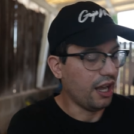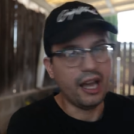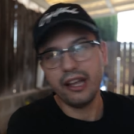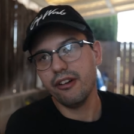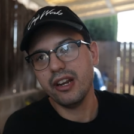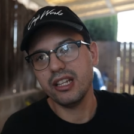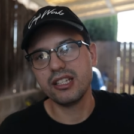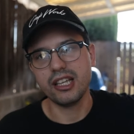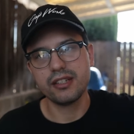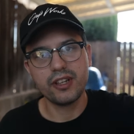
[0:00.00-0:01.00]
I already
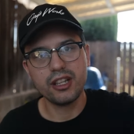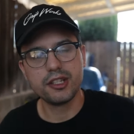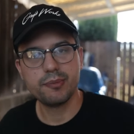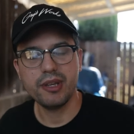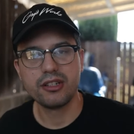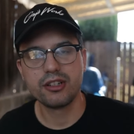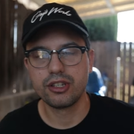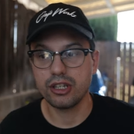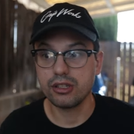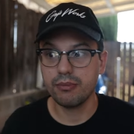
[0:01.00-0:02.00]
test fitted the spacers
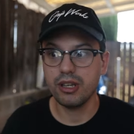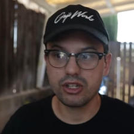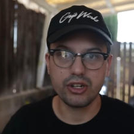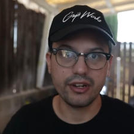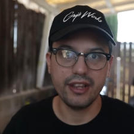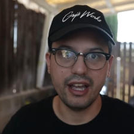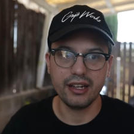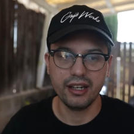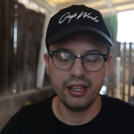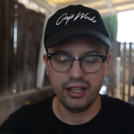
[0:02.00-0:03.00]
just to make sure
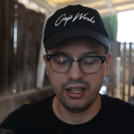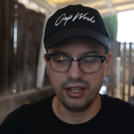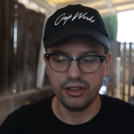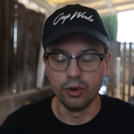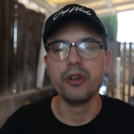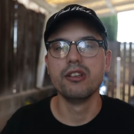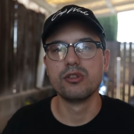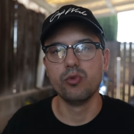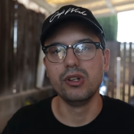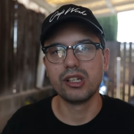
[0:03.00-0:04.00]
that the
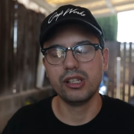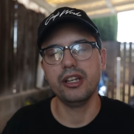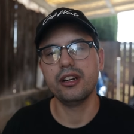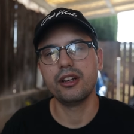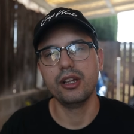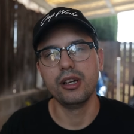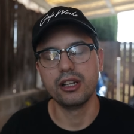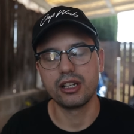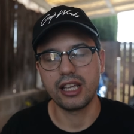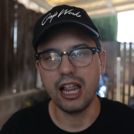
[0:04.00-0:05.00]
wheels will clear the
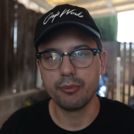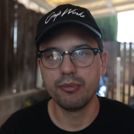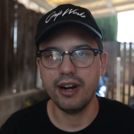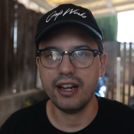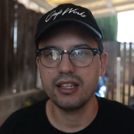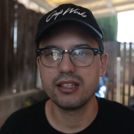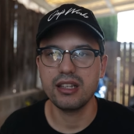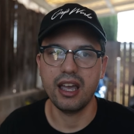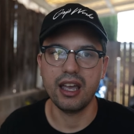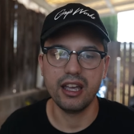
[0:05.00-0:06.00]
caliper
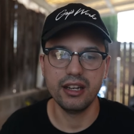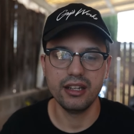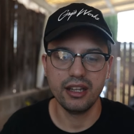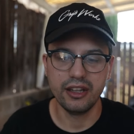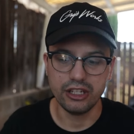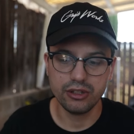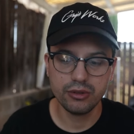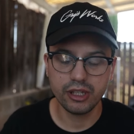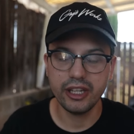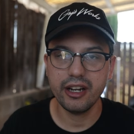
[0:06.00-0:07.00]
brackets, and they
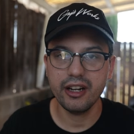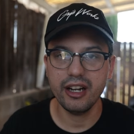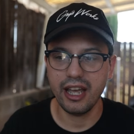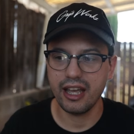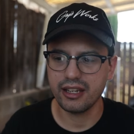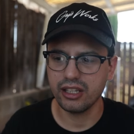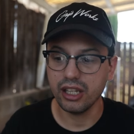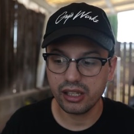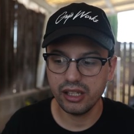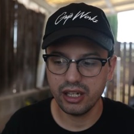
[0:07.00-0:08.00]
do clear, and
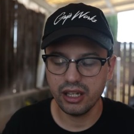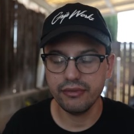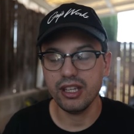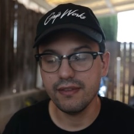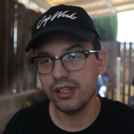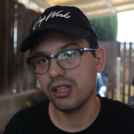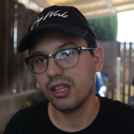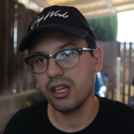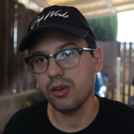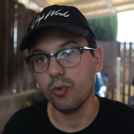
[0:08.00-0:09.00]
luckily enough
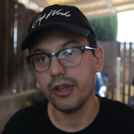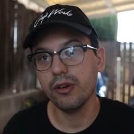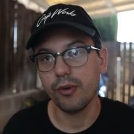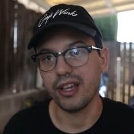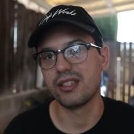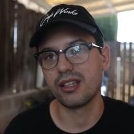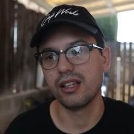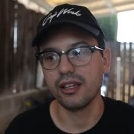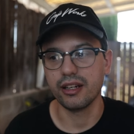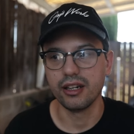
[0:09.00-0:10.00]
even the wheel weights
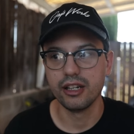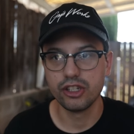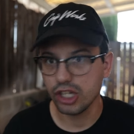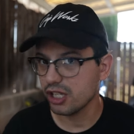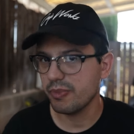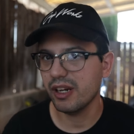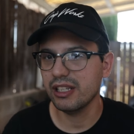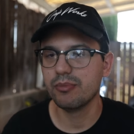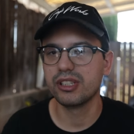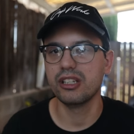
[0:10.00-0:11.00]
clear. Just
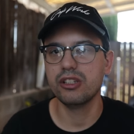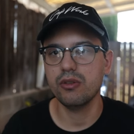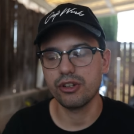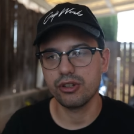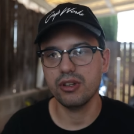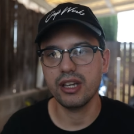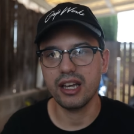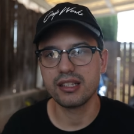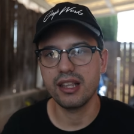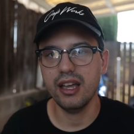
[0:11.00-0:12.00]
barely, but they do. I'll show you
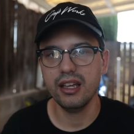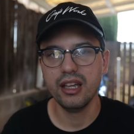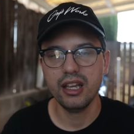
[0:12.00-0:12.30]
guys that.